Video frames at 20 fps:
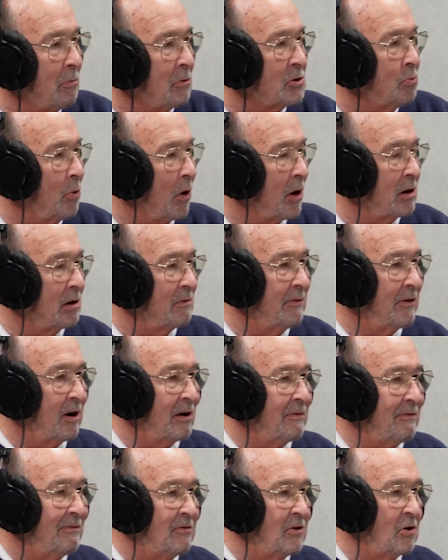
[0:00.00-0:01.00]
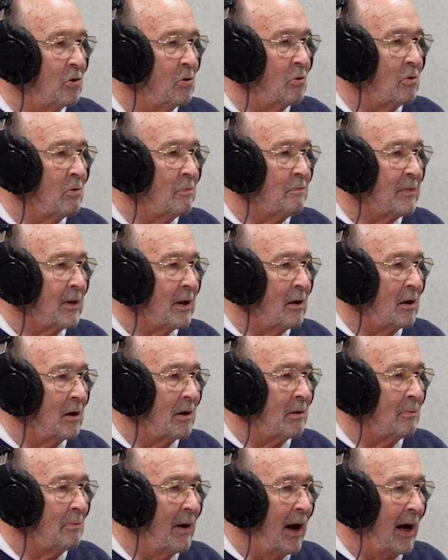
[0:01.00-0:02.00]
was one of the very few
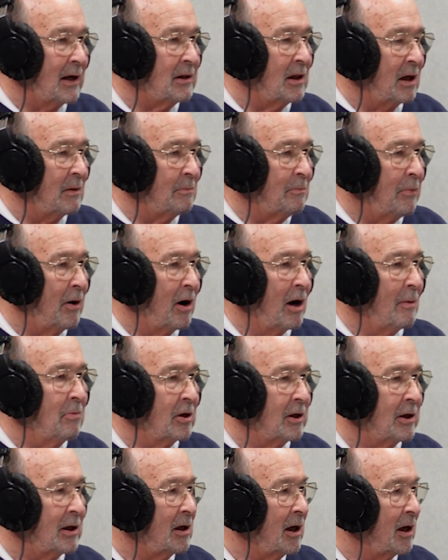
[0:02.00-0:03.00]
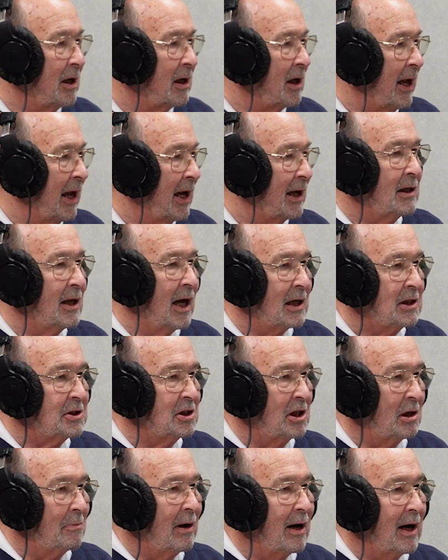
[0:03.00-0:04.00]
back then public
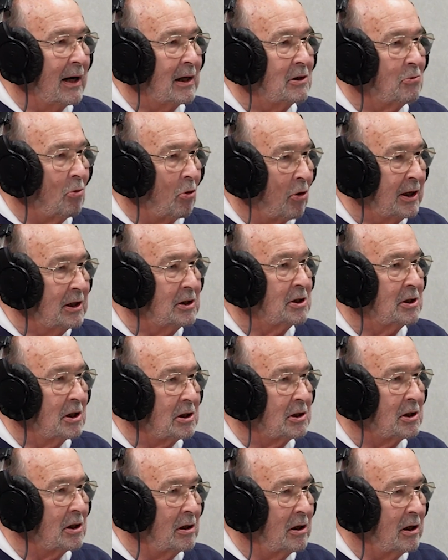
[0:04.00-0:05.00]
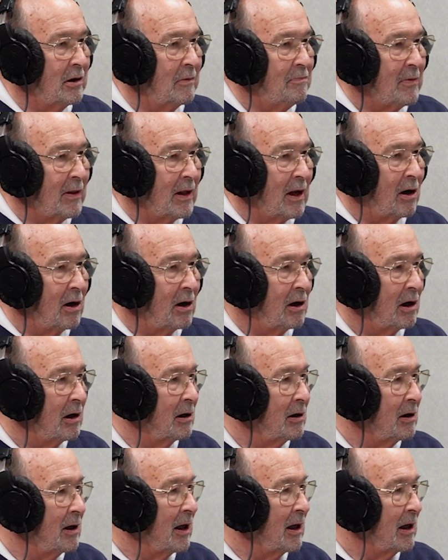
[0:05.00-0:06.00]
anti-Semites, racists. Uh,
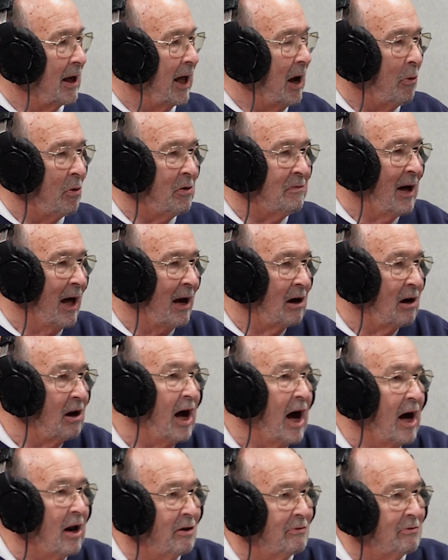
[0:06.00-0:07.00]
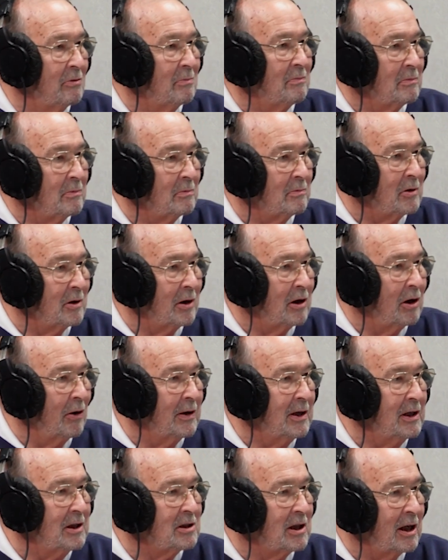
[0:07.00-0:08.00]
now we've got a lot of them. You know,
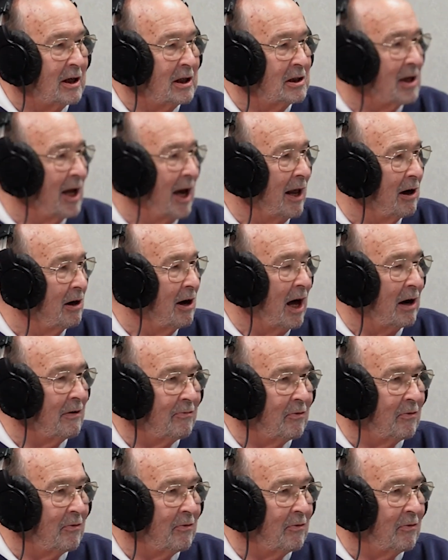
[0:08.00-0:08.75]
he's he's got a lot of